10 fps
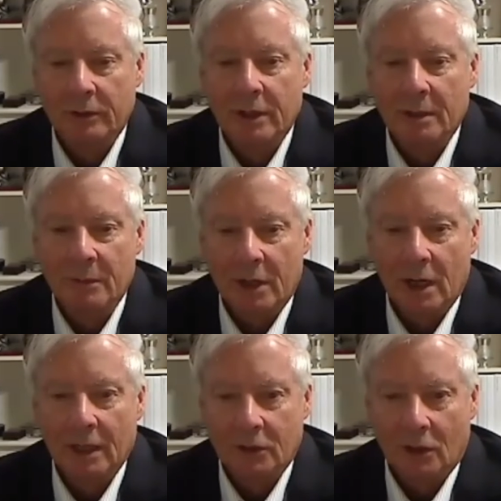of them that
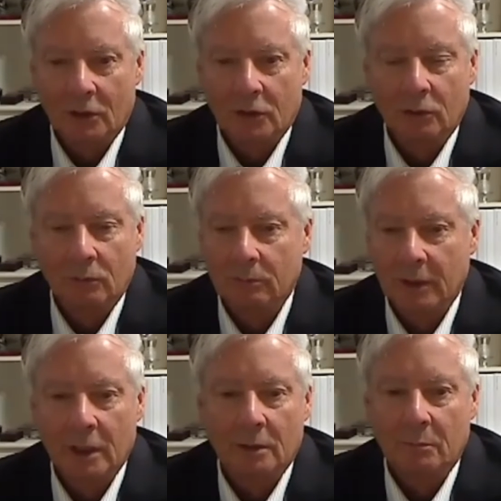I talk to
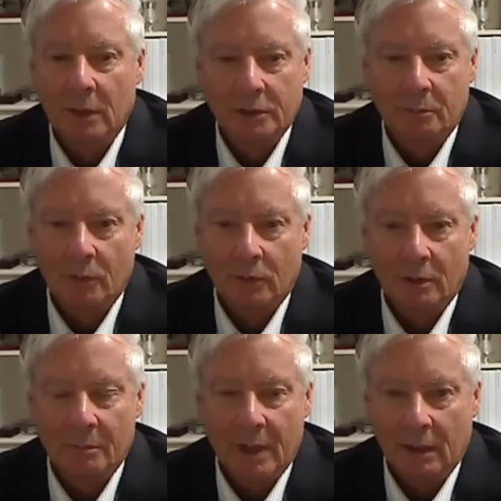care much more
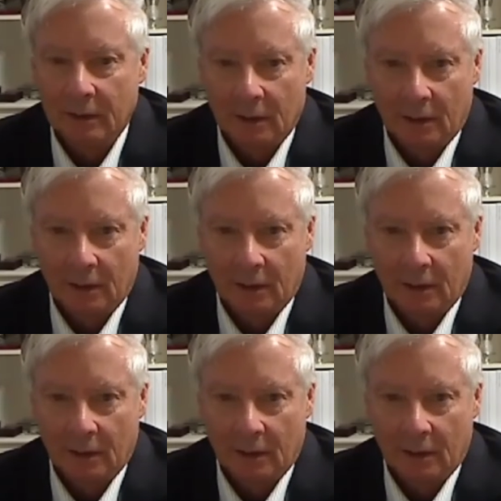about